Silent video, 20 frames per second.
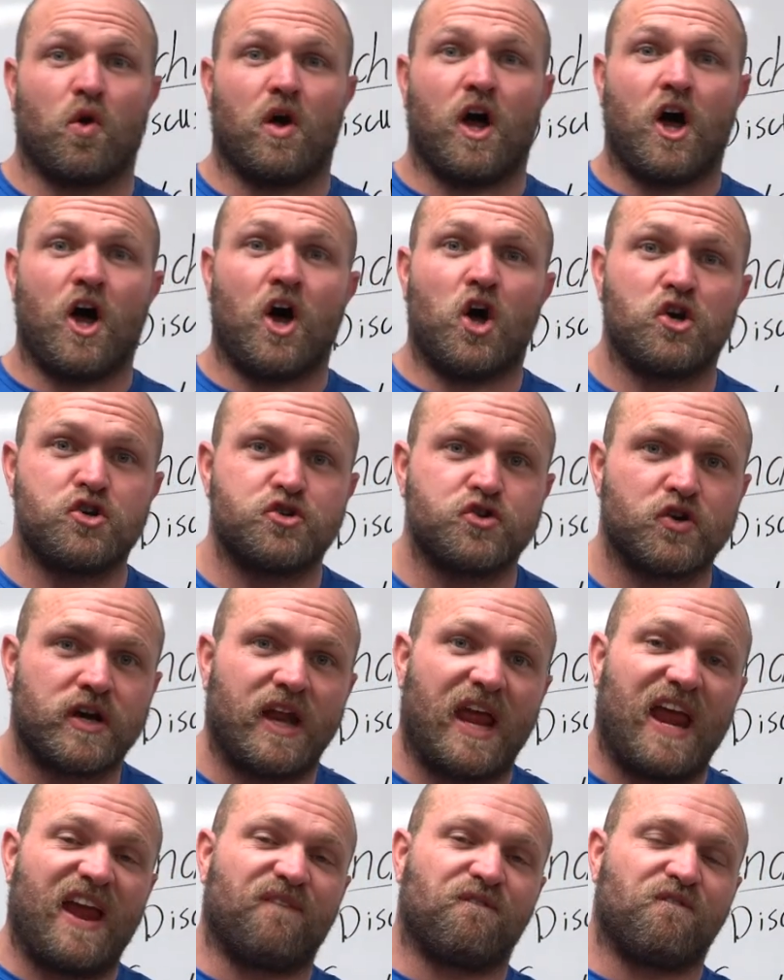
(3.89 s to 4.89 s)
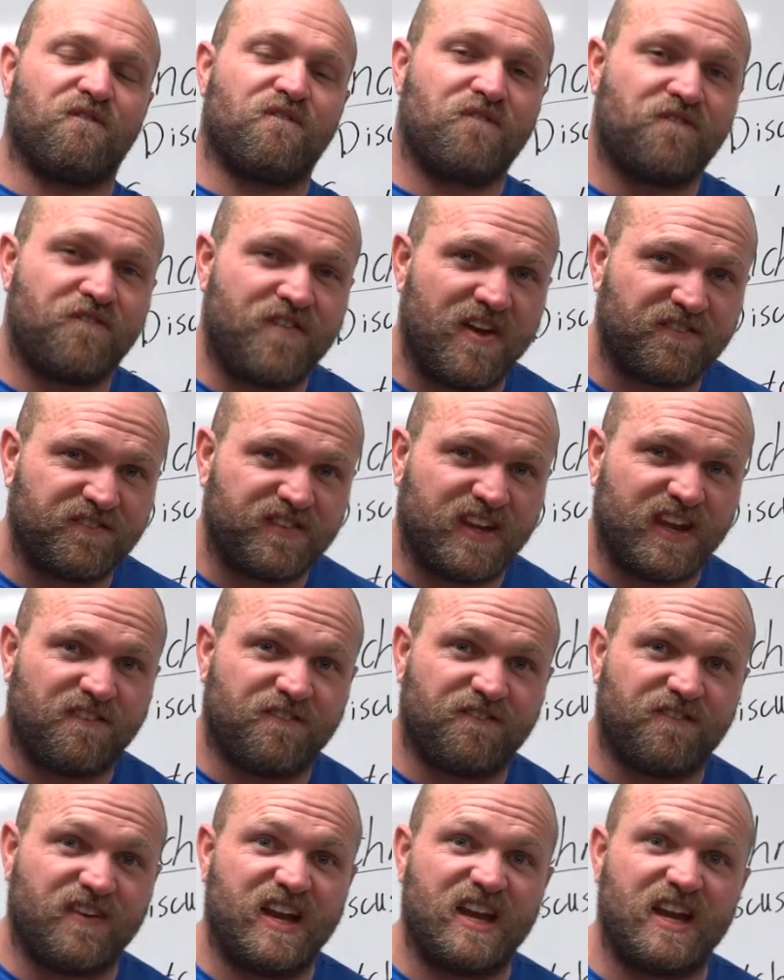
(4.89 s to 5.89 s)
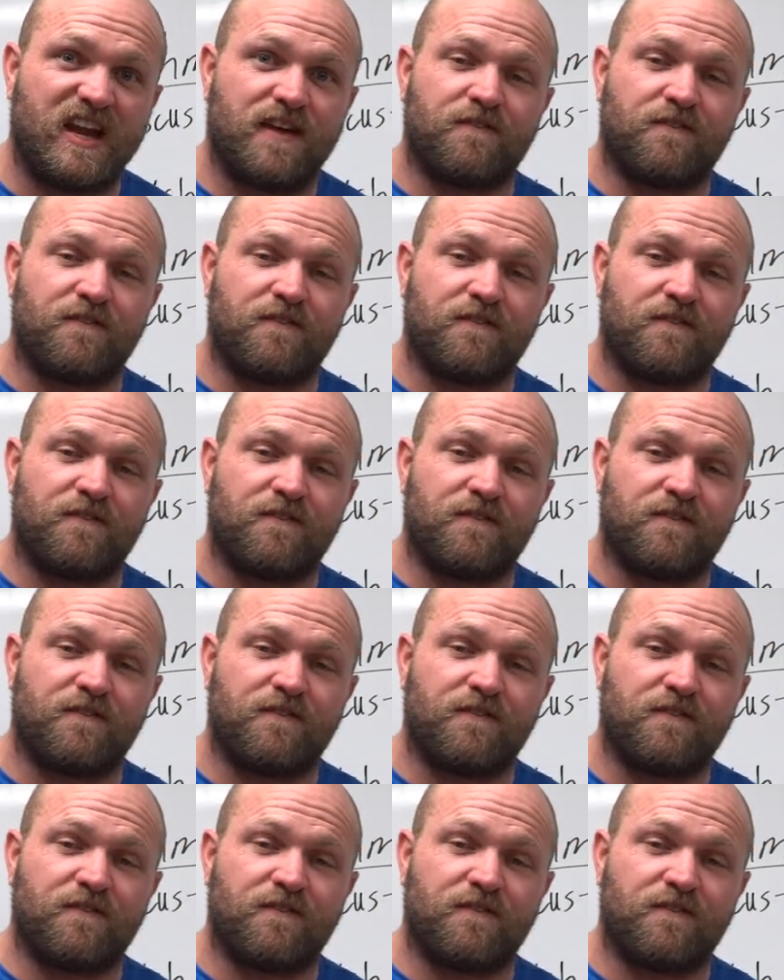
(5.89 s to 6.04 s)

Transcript: 150 feet